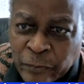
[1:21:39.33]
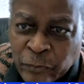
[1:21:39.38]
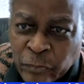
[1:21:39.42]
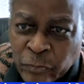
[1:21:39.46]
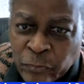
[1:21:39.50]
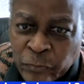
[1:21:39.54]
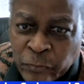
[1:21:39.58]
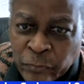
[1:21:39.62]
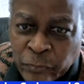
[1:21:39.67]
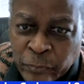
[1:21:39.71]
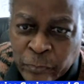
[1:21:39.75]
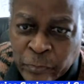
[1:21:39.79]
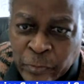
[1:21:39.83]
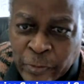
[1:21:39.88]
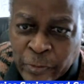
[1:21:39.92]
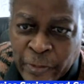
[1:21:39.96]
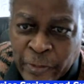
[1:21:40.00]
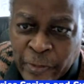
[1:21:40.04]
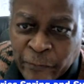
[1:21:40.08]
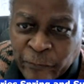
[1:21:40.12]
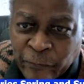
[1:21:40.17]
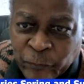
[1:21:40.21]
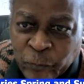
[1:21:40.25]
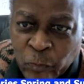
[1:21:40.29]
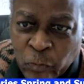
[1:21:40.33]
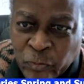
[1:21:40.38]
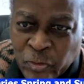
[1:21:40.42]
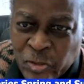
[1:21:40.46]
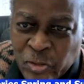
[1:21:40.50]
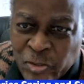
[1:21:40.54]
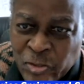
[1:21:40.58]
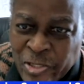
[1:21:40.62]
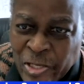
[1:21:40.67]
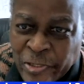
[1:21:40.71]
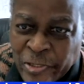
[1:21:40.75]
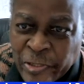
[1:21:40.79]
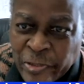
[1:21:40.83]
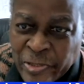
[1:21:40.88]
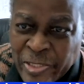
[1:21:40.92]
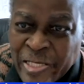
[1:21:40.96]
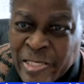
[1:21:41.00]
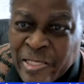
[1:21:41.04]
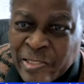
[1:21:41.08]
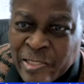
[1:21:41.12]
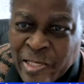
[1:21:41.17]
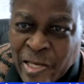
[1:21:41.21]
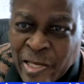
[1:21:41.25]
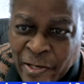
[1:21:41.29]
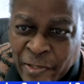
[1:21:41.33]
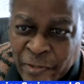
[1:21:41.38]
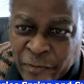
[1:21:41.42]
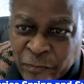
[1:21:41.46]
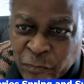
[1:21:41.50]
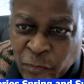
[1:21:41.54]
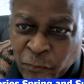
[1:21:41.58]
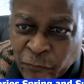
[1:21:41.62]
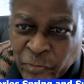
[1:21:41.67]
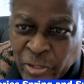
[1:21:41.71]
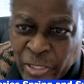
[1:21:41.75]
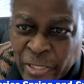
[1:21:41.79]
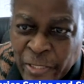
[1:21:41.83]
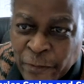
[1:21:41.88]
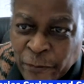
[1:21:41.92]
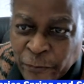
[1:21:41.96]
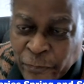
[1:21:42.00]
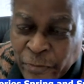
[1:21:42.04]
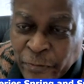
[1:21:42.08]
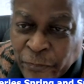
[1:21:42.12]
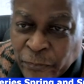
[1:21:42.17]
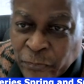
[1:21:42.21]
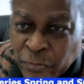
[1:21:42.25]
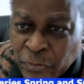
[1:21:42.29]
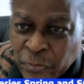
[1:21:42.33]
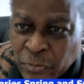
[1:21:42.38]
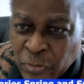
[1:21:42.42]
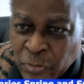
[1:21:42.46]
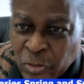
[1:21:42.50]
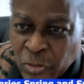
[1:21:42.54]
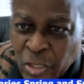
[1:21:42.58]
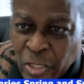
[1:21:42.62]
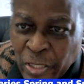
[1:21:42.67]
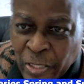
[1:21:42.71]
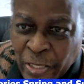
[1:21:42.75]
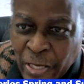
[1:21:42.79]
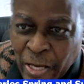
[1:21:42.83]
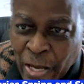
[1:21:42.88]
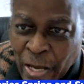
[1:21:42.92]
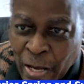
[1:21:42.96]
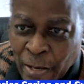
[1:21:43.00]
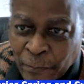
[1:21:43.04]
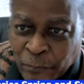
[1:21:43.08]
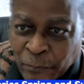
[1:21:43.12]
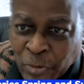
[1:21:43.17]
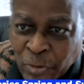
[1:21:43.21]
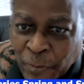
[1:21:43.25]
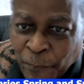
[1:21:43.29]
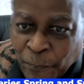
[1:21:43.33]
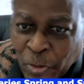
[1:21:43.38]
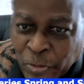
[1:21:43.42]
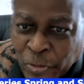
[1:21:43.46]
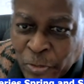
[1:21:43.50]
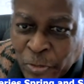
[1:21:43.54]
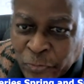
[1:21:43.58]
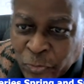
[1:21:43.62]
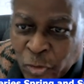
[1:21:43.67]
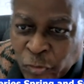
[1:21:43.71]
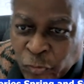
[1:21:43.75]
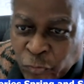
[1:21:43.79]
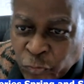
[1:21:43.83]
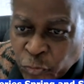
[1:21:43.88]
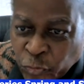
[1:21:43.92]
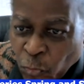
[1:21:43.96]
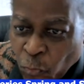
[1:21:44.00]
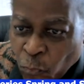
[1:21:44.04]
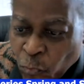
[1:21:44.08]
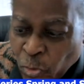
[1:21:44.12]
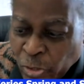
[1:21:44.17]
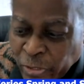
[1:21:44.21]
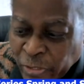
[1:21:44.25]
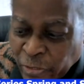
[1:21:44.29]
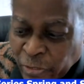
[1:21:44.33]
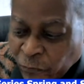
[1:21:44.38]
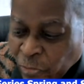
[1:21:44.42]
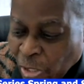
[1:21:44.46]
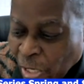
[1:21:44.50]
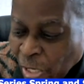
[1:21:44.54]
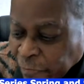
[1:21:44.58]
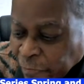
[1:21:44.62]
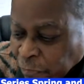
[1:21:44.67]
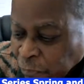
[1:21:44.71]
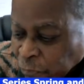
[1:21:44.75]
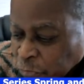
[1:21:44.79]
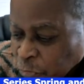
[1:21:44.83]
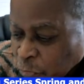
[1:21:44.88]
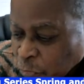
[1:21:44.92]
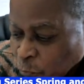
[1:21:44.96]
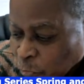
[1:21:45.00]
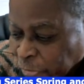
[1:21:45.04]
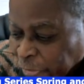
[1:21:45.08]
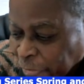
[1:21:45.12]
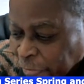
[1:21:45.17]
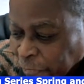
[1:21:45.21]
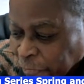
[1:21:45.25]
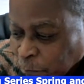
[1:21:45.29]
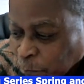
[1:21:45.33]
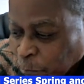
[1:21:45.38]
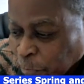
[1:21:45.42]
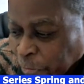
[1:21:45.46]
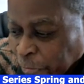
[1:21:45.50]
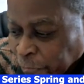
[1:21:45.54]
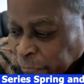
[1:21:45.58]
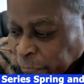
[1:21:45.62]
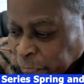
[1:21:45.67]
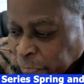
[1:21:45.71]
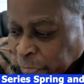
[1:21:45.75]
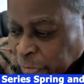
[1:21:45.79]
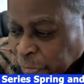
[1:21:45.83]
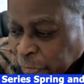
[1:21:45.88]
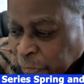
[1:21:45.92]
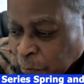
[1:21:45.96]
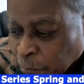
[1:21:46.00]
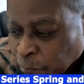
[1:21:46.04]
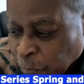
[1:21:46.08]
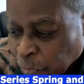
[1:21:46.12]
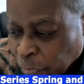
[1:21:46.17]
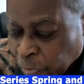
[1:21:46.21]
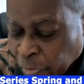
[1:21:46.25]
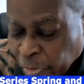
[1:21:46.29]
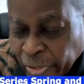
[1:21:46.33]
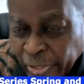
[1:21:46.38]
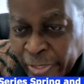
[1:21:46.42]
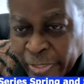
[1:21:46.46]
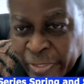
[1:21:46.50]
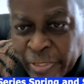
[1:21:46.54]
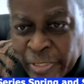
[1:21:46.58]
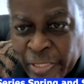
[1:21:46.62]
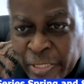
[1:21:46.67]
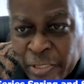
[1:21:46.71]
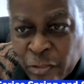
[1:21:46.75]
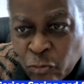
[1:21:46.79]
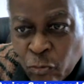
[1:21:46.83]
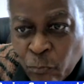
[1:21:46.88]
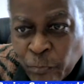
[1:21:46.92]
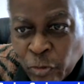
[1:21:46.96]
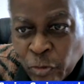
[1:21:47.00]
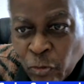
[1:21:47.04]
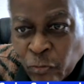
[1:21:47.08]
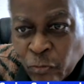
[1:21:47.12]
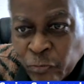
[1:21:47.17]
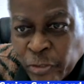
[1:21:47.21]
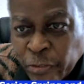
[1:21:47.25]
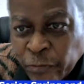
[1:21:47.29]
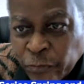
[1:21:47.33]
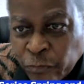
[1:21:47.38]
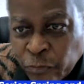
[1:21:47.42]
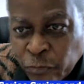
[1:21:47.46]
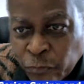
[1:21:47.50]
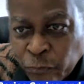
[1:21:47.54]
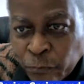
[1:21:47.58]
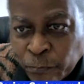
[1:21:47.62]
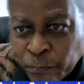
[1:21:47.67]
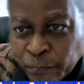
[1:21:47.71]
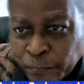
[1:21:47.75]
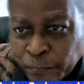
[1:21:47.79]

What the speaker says: to further study these kinds of areas. I'm not particularly sure where they've gotten to with it, but it needs to be looked into.